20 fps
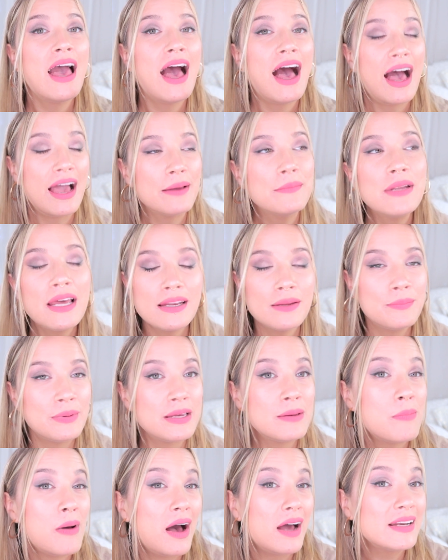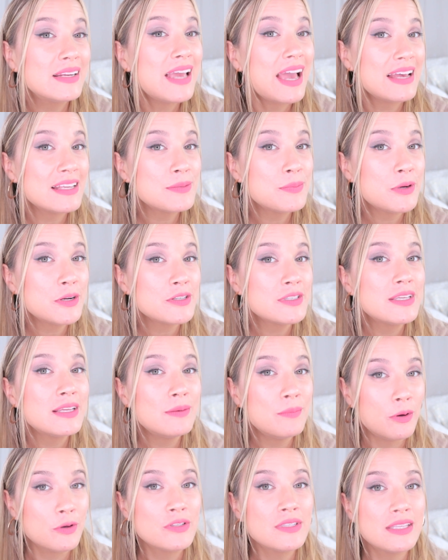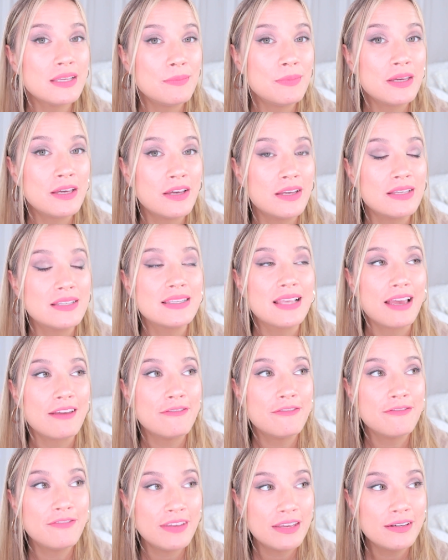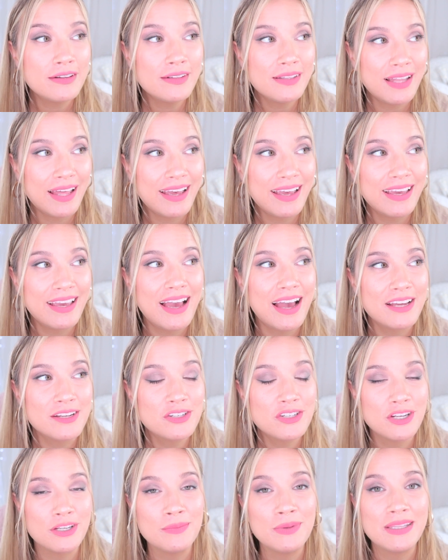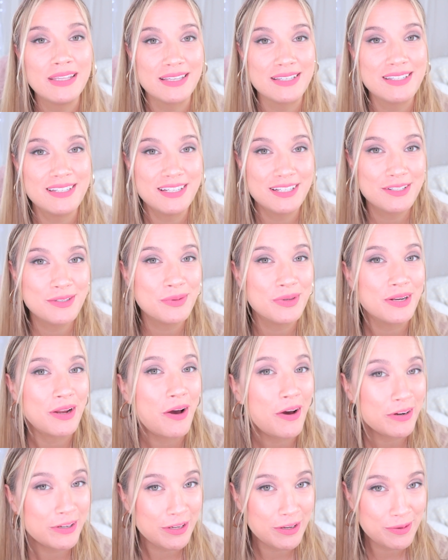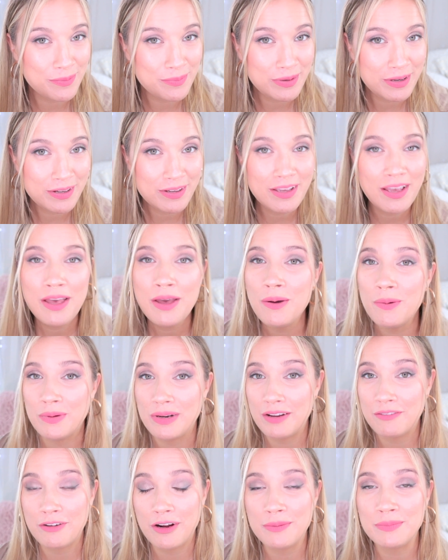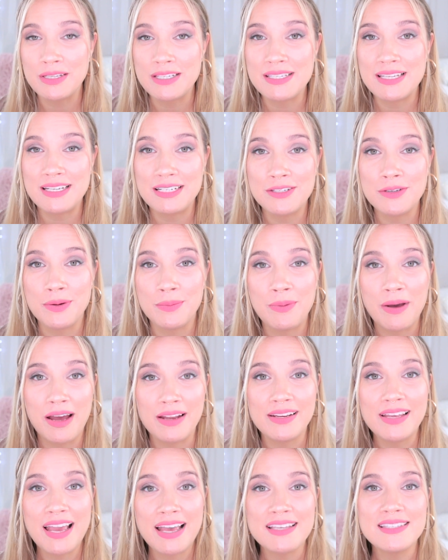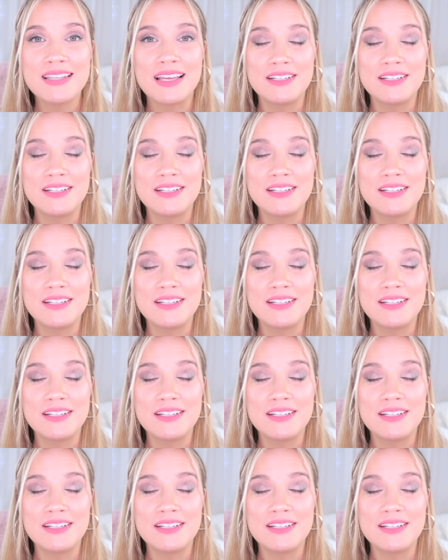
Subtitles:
I'm not a big podcast person, mostly because I feel like I should be listening to an audiobook whenever I'm listening to a podcast.